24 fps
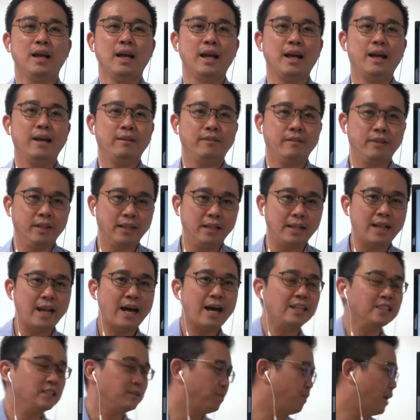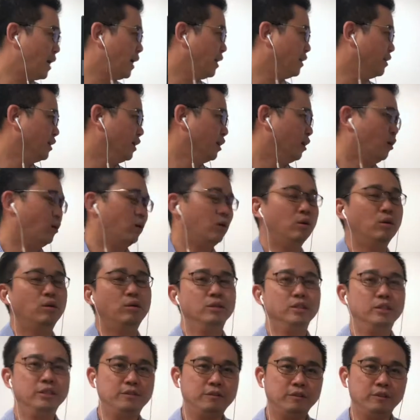And the last part, the
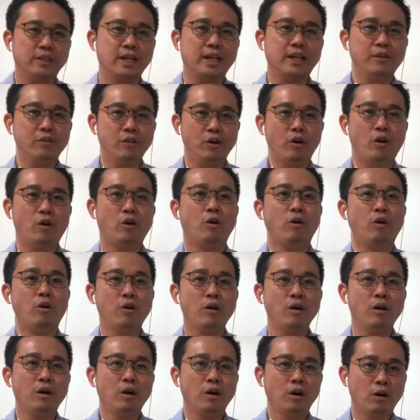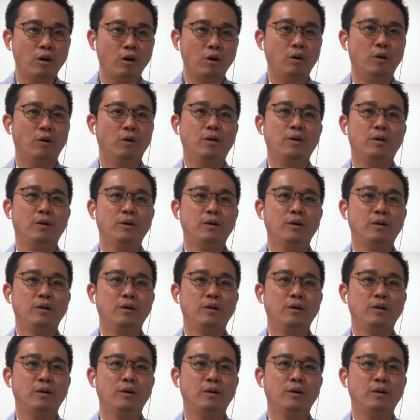hold, if you can hold, hold.